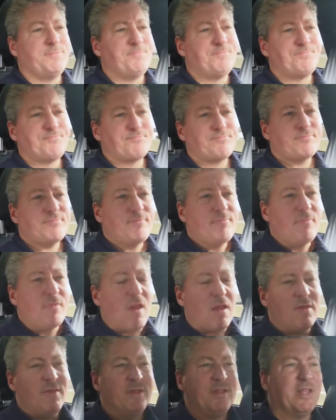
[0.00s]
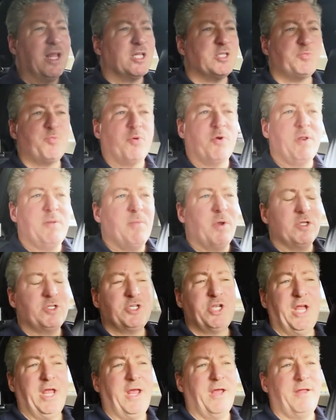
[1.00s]
I think that's pretty
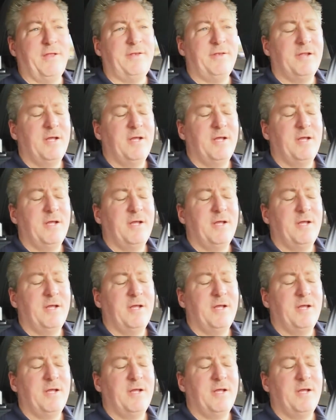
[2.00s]
much it.